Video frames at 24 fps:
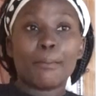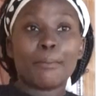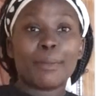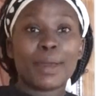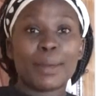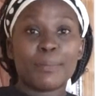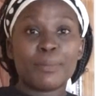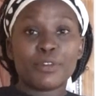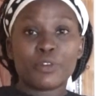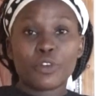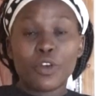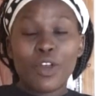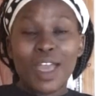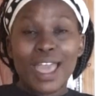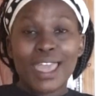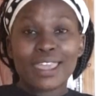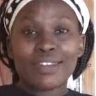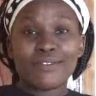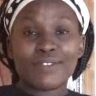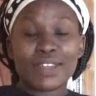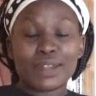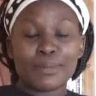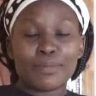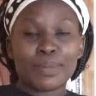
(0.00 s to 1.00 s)
But before
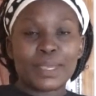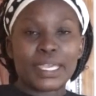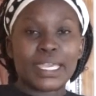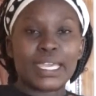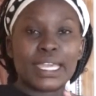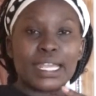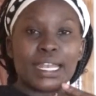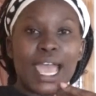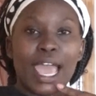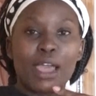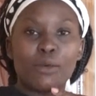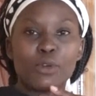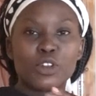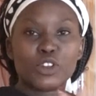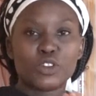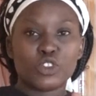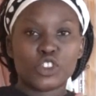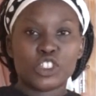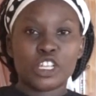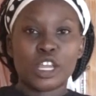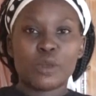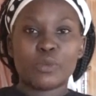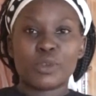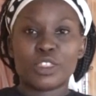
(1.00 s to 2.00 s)
I even begin, I want
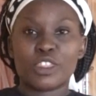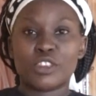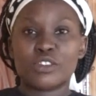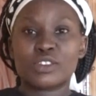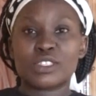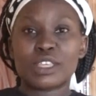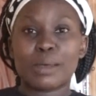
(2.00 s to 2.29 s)
to share with you